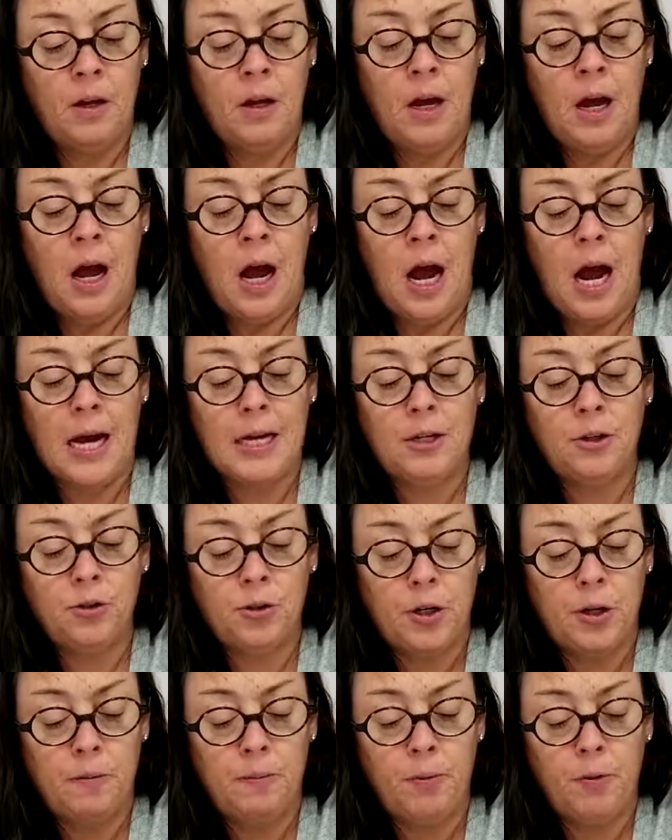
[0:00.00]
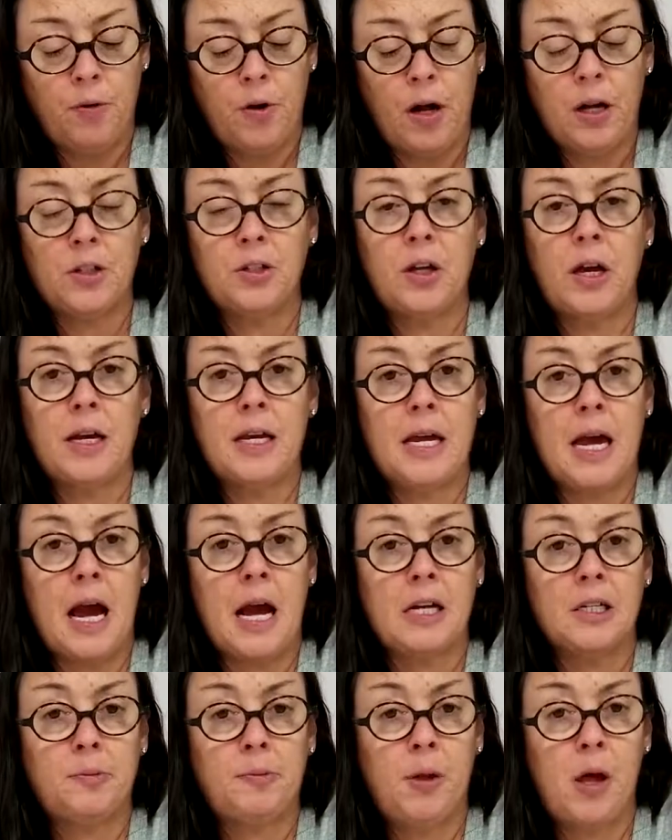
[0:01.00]
Hydrogen peroxide
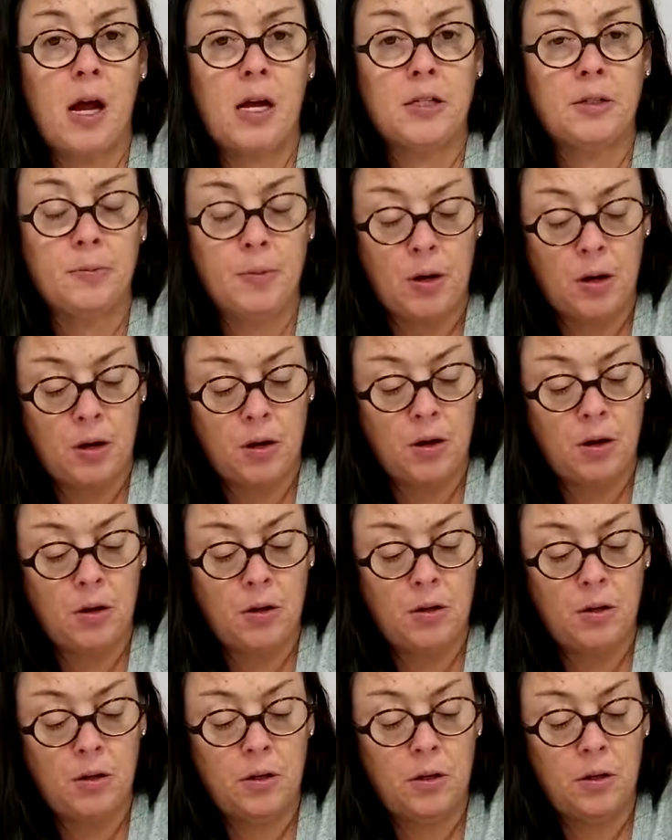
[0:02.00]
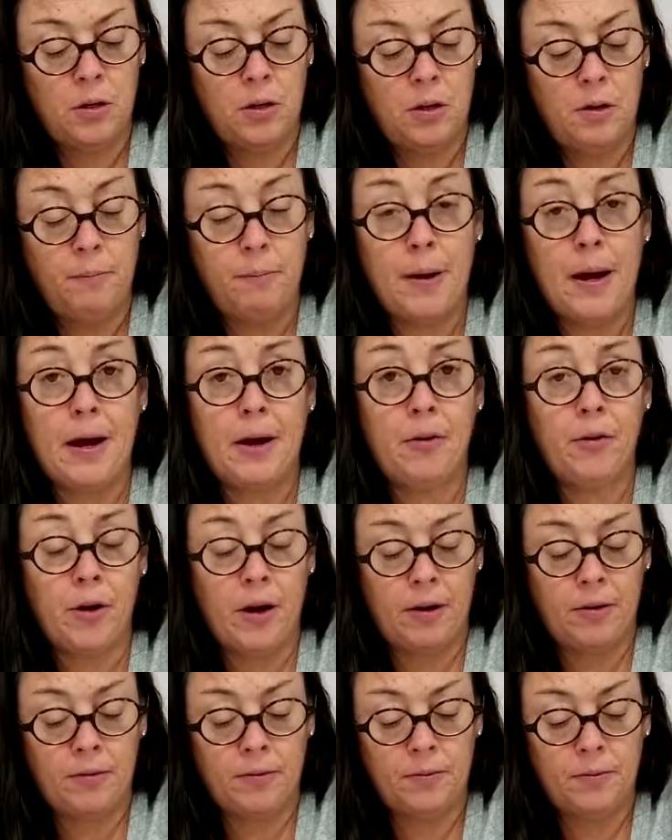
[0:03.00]
gas plasma.
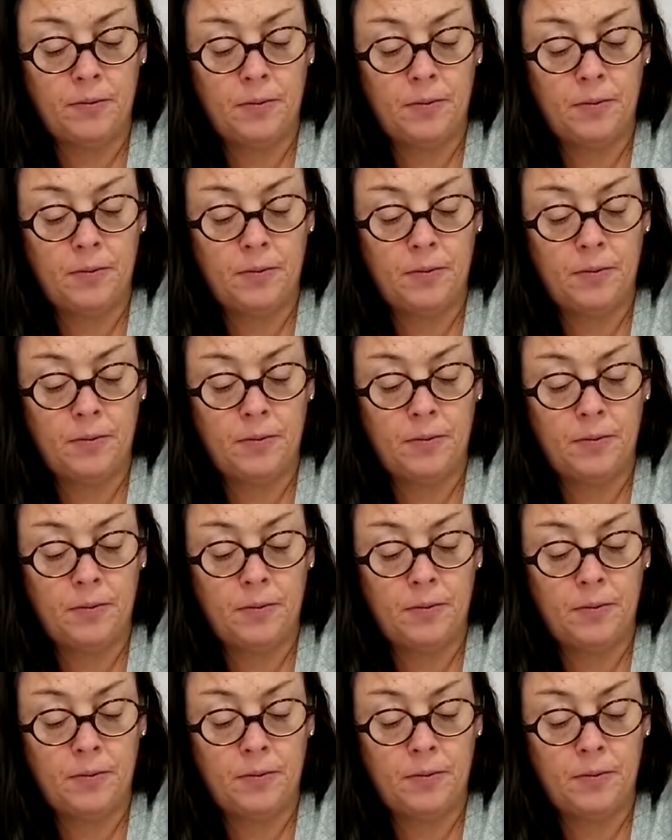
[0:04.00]
Background.